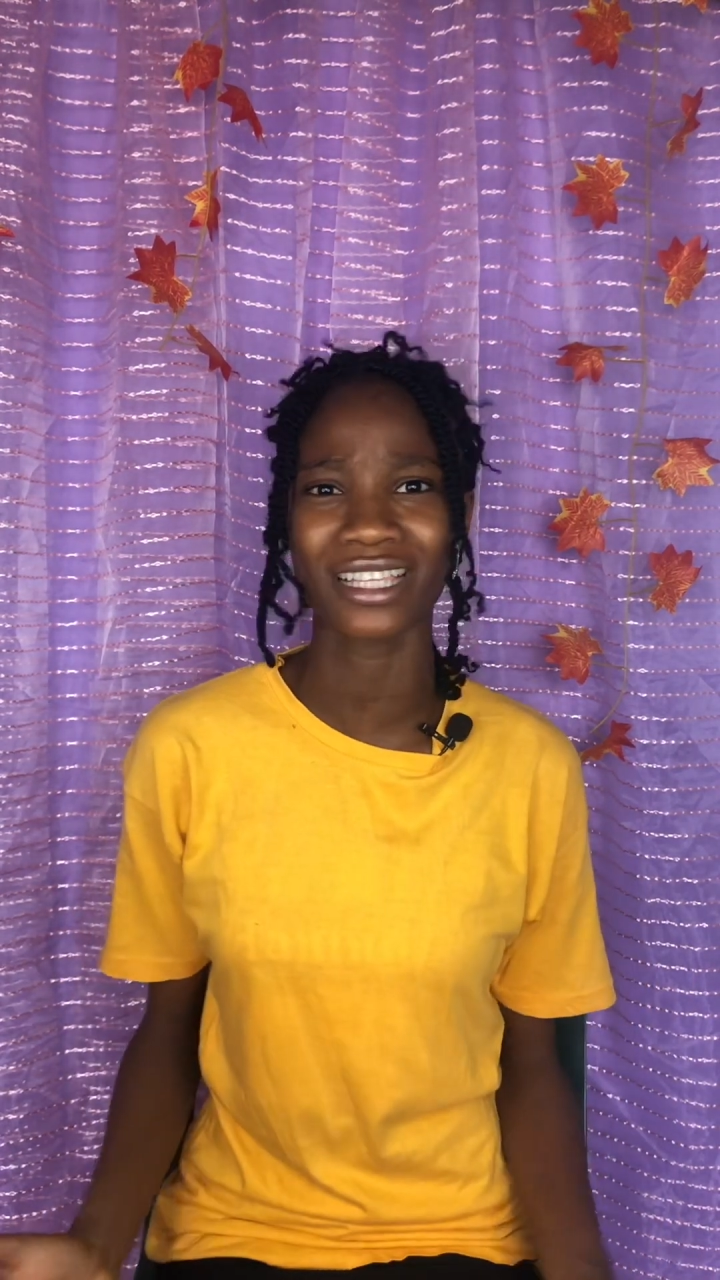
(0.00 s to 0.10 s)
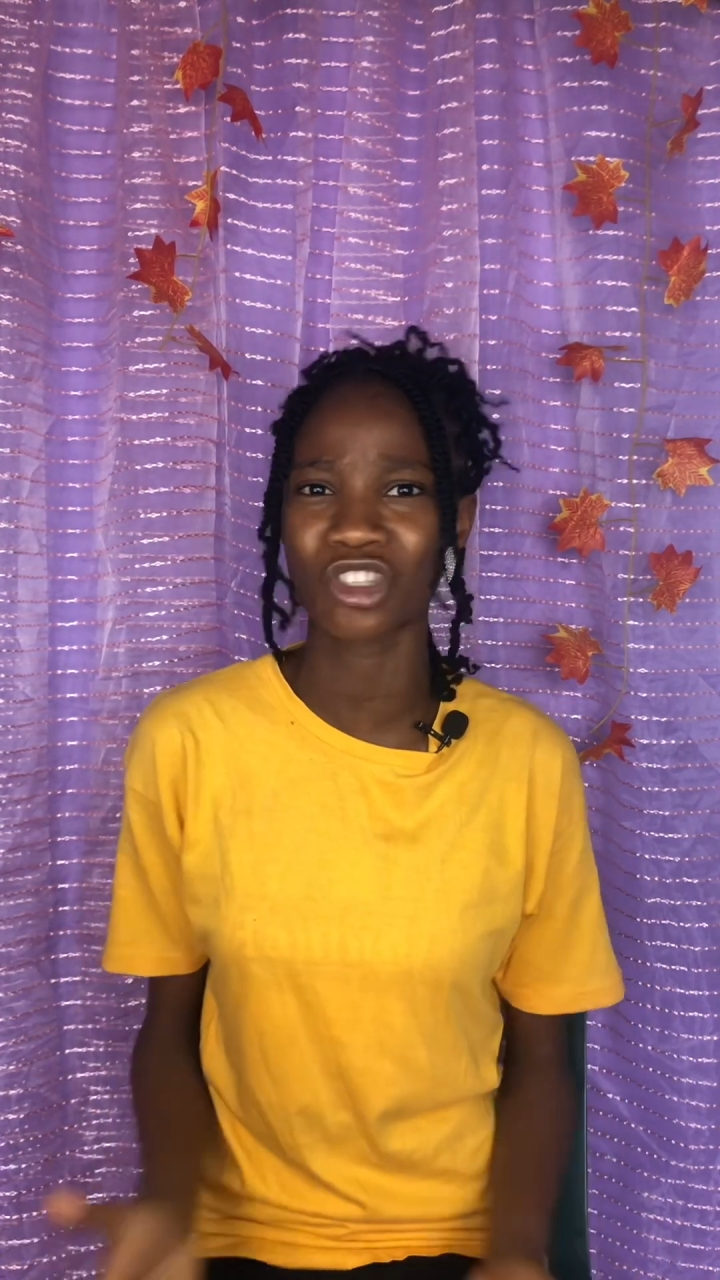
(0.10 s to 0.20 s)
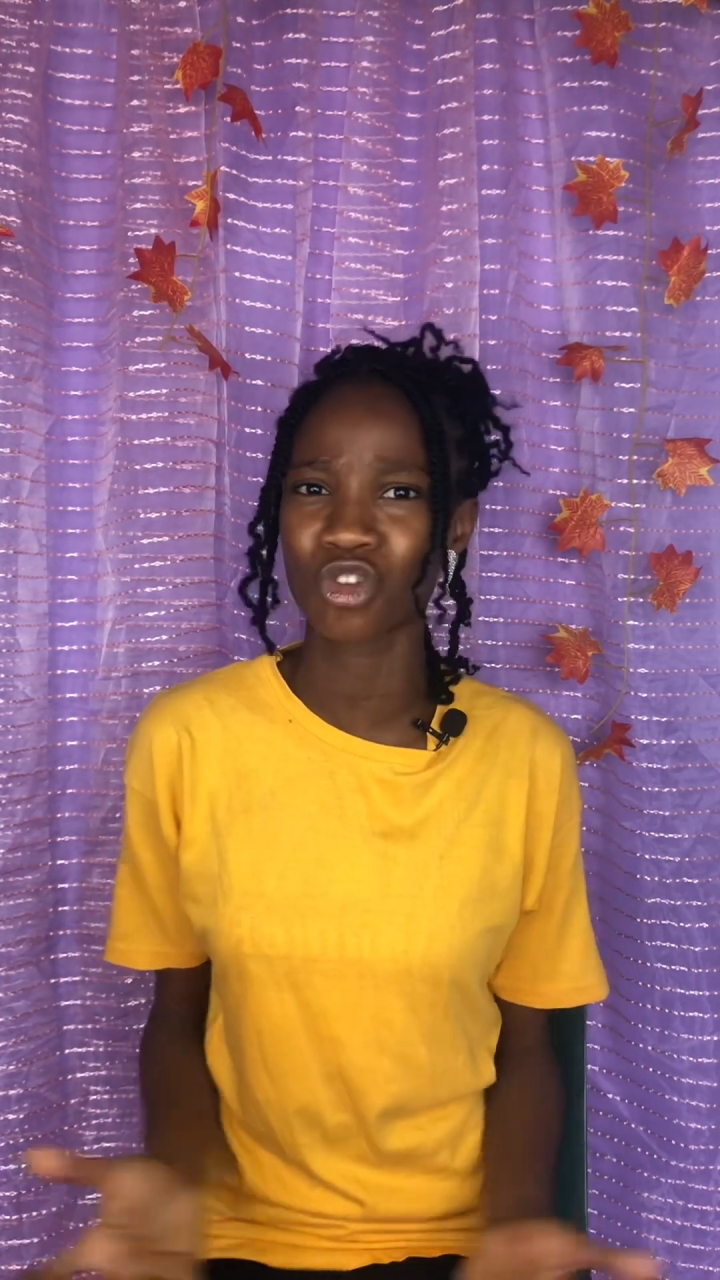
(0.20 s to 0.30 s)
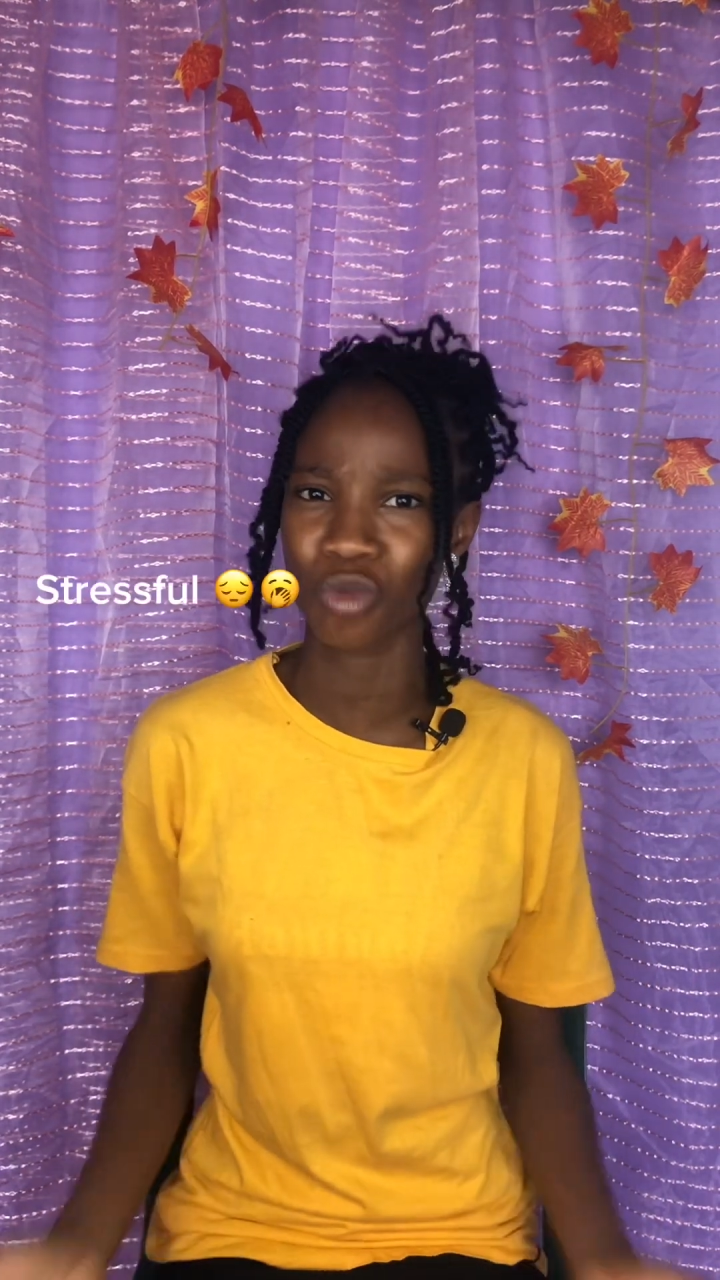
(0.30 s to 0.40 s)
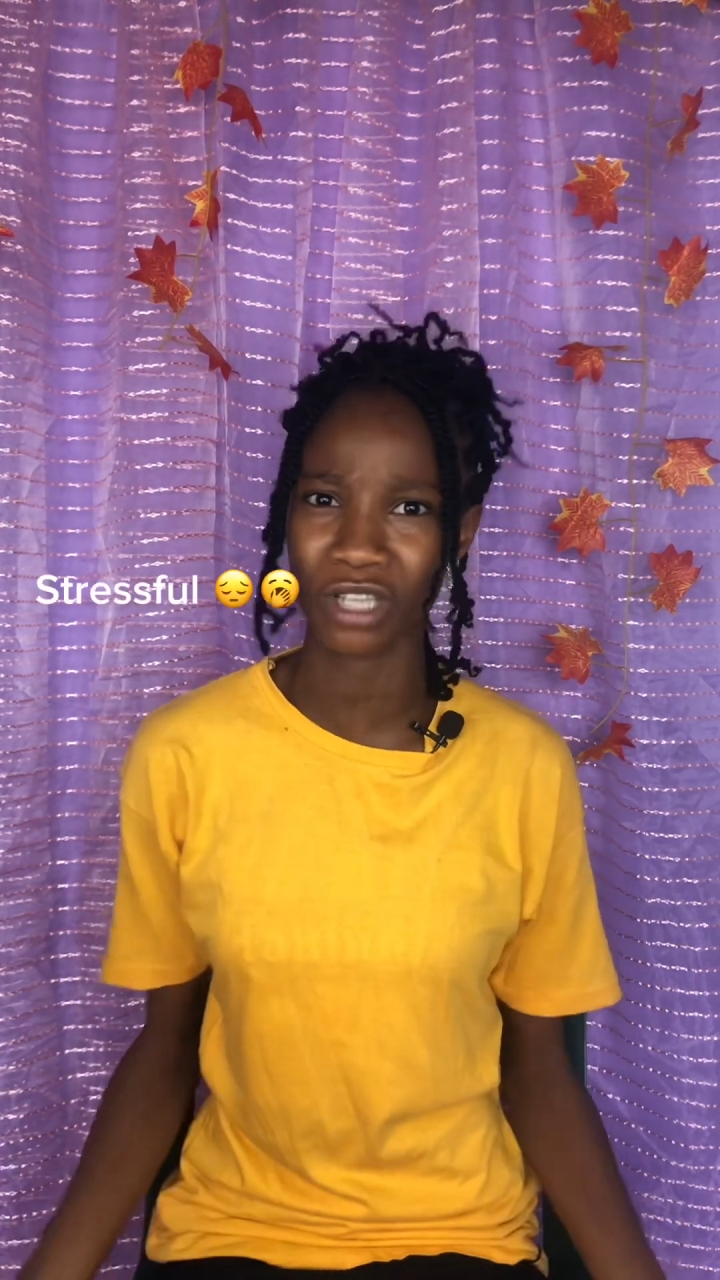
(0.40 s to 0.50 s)
it's
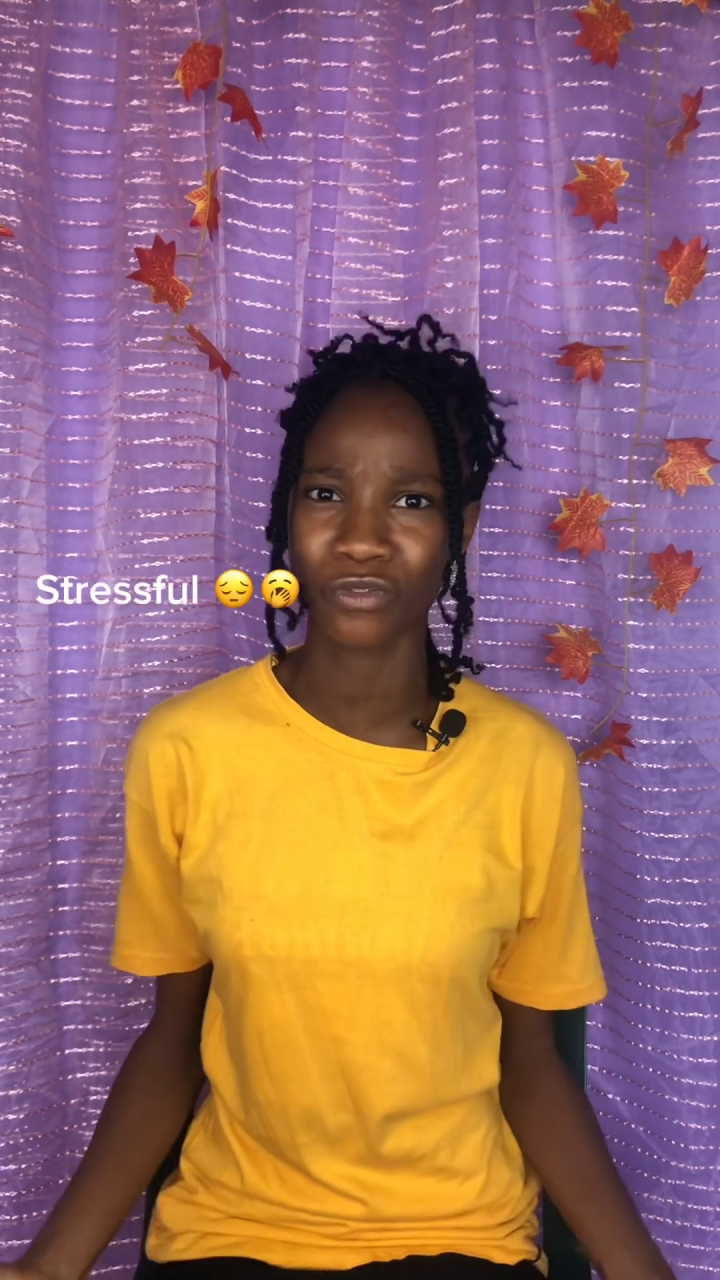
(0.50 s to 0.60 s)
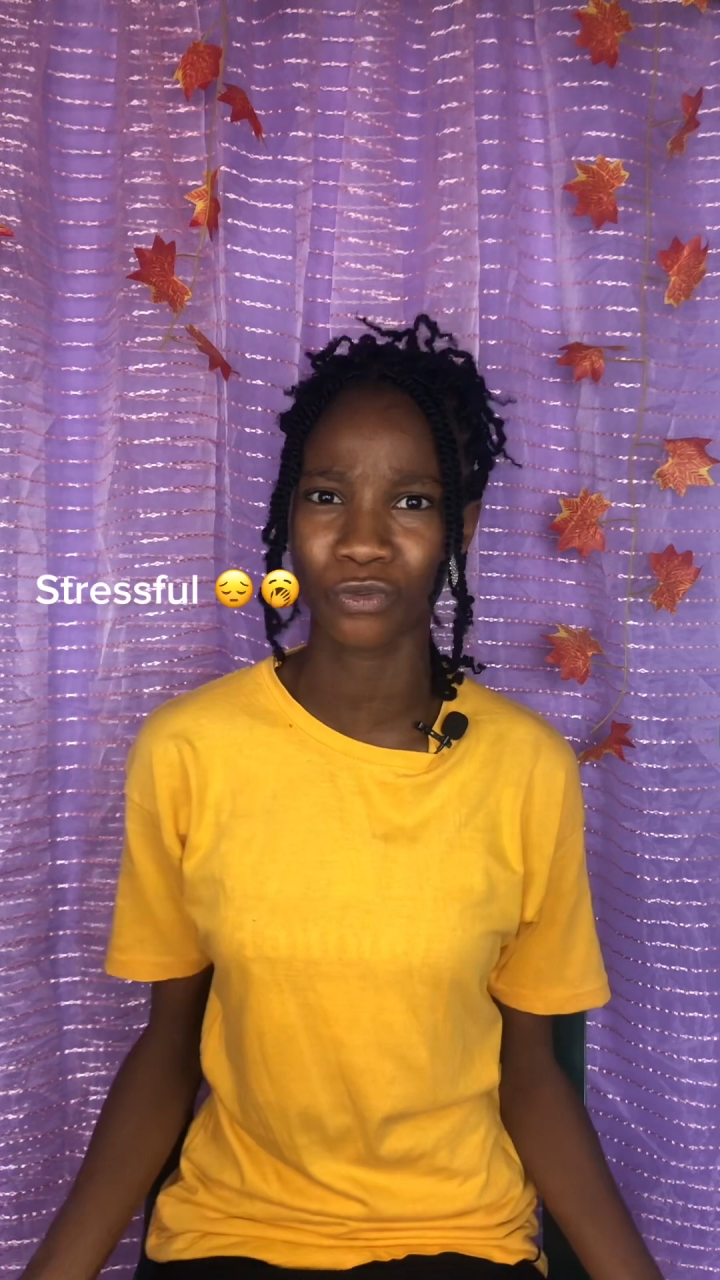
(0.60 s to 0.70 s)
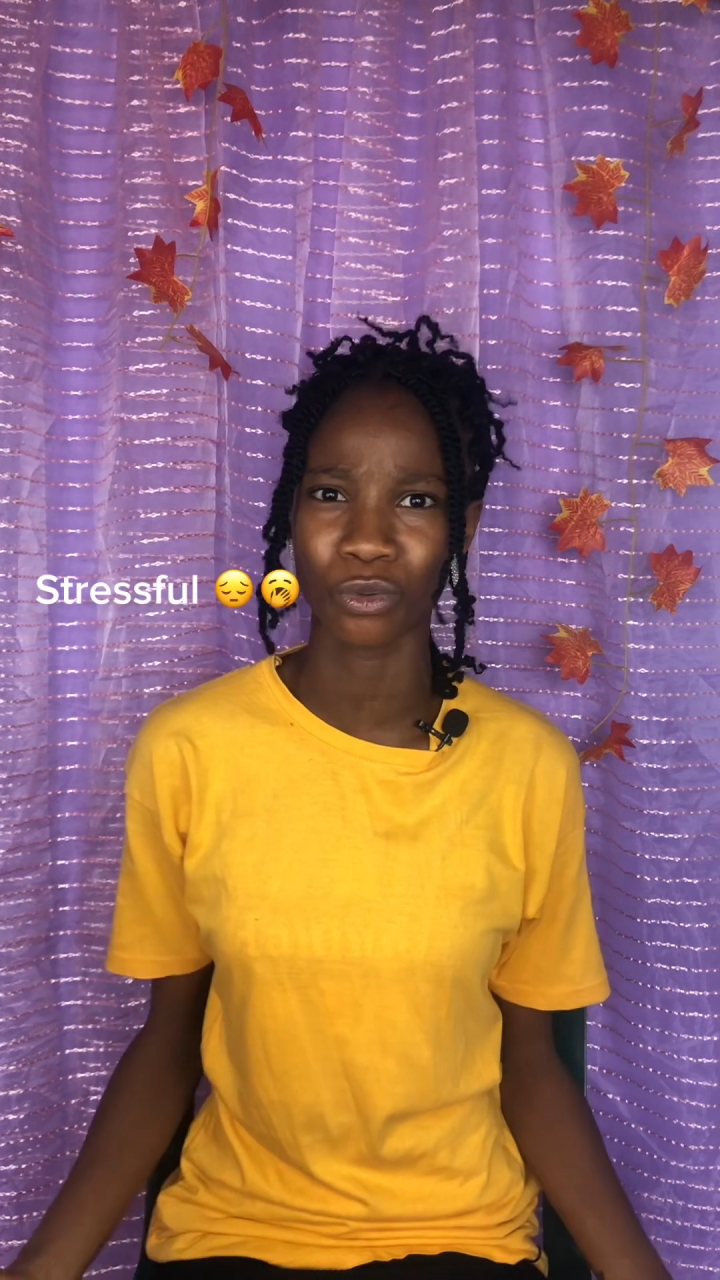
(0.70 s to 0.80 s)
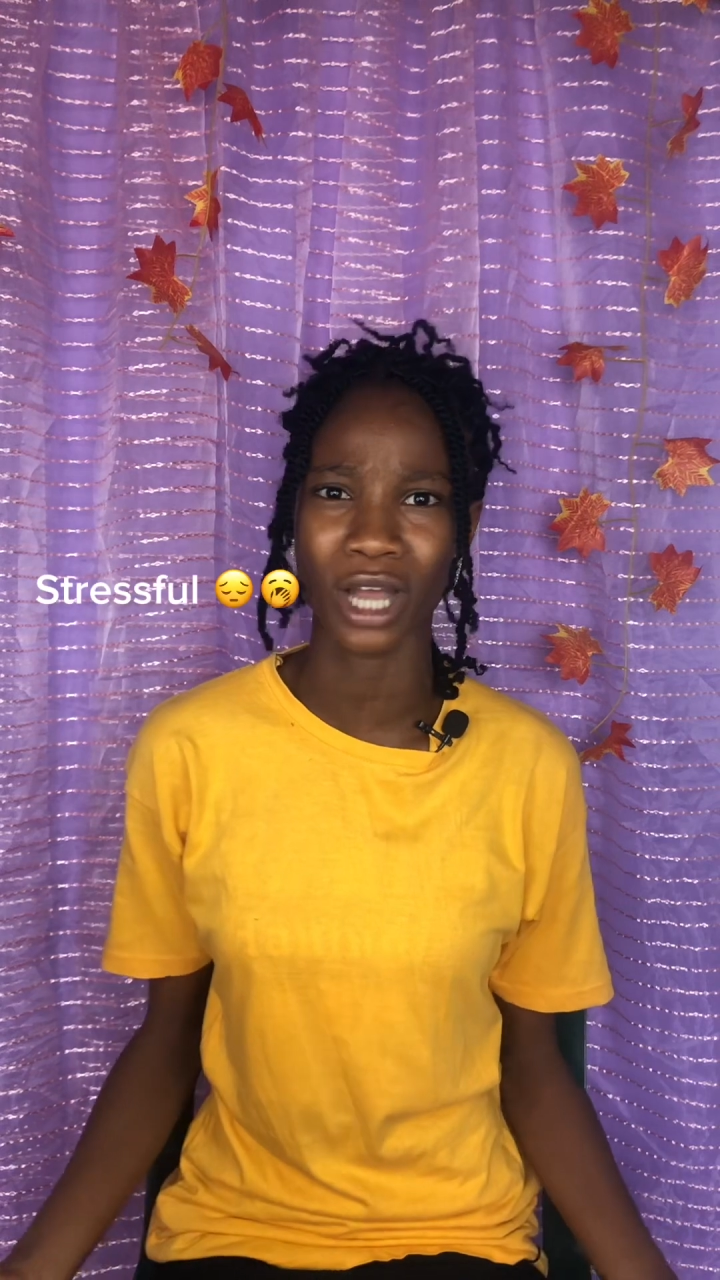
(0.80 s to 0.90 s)
stressful.